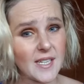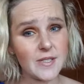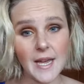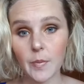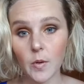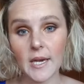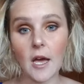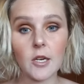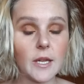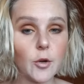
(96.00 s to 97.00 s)
so damp your hair
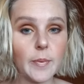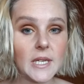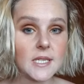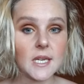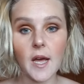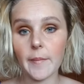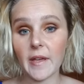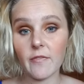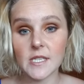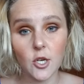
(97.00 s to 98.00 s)
down a little bit
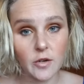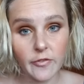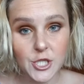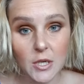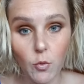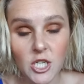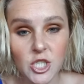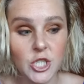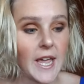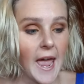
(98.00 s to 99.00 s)
if it's not freshly
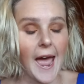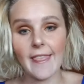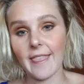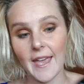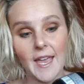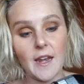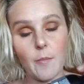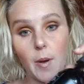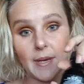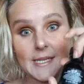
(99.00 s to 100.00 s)
washed, and then
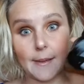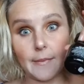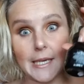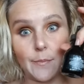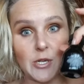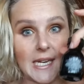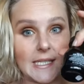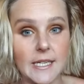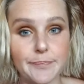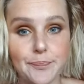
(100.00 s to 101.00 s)
pop in some heat
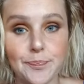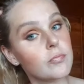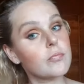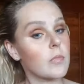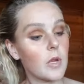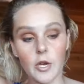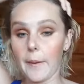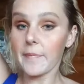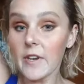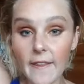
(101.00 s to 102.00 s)
protector.
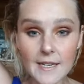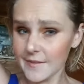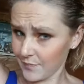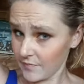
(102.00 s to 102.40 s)
Okay, you done that?